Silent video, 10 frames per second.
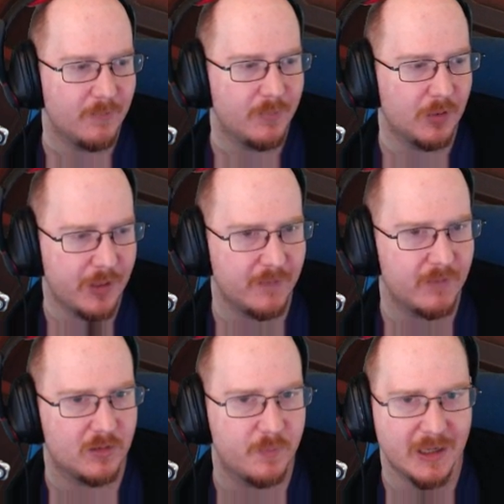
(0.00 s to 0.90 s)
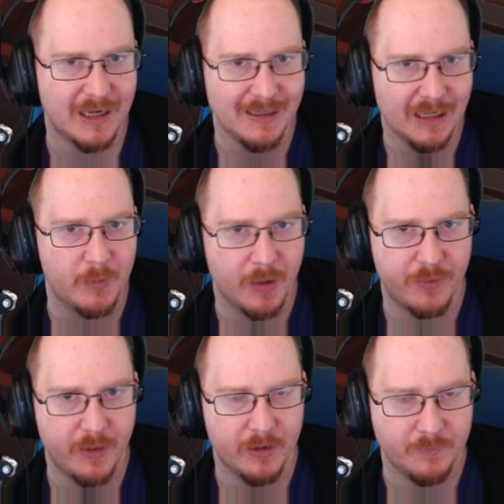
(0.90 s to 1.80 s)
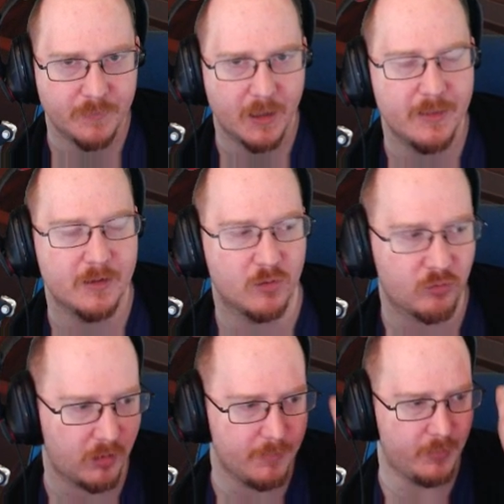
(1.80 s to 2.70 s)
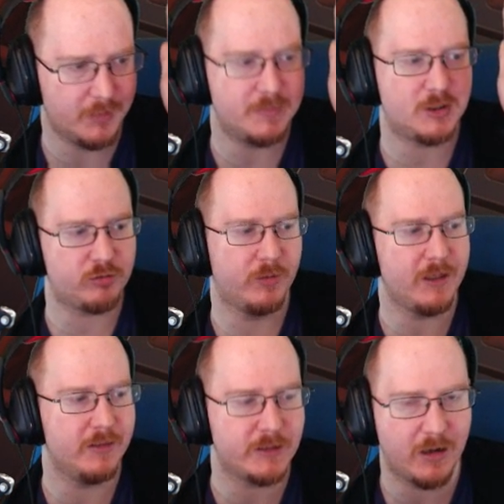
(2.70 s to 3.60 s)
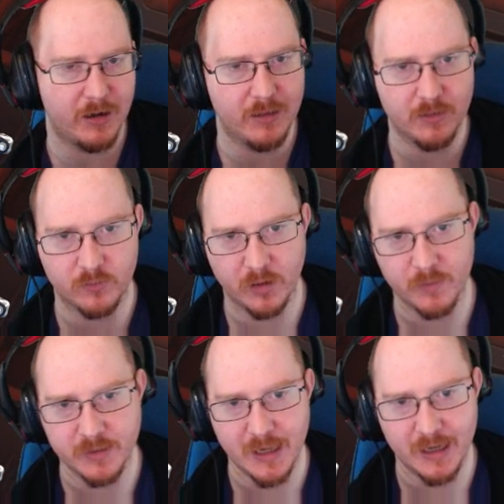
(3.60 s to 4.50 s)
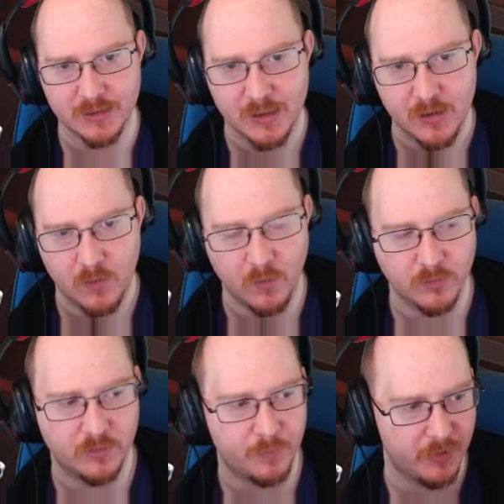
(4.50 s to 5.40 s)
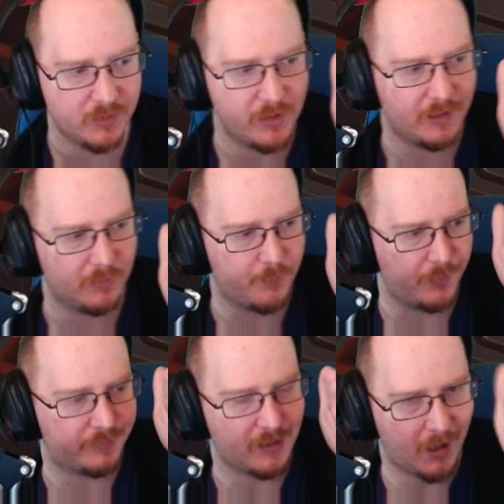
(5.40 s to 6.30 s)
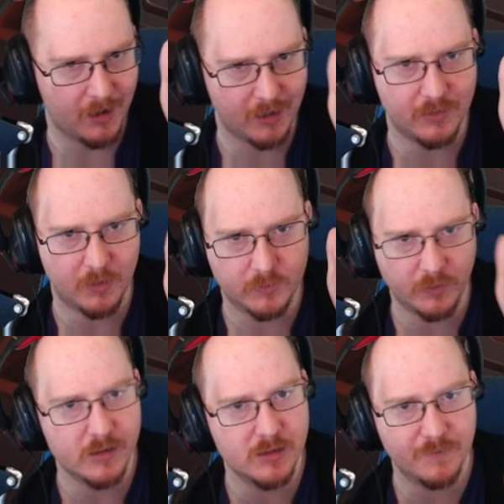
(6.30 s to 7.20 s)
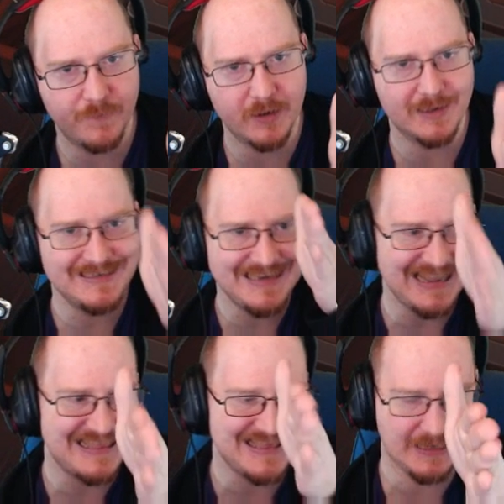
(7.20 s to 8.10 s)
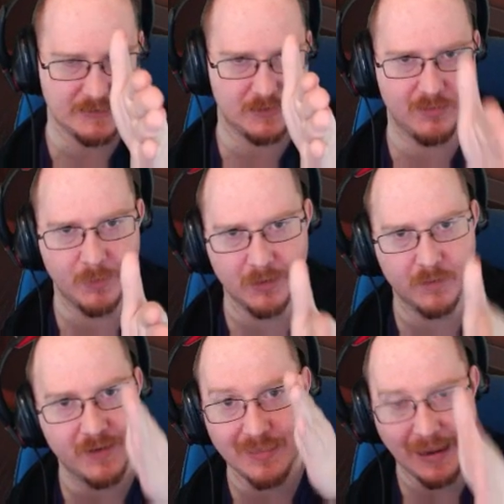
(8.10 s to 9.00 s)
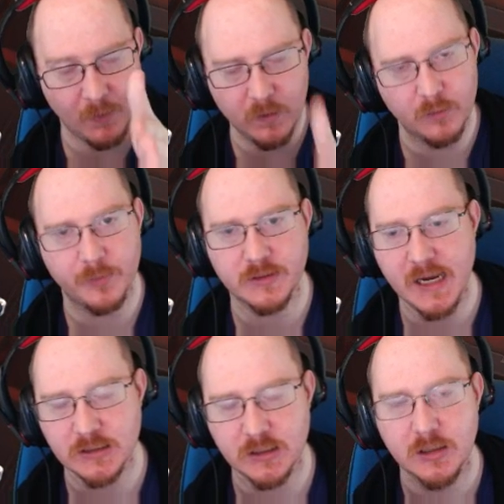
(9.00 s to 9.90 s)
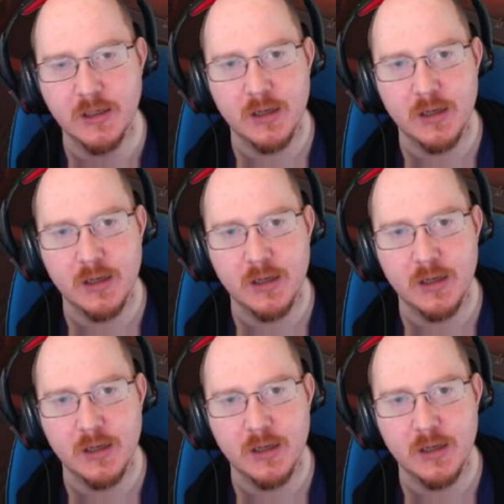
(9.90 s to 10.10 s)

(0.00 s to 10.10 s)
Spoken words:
But think of it just being a little bit thinner, and then just try and put it between the target that you're trying to protect. Or just put it like, put the target that you're trying to defend dead center in the middle of it, and that will protect it.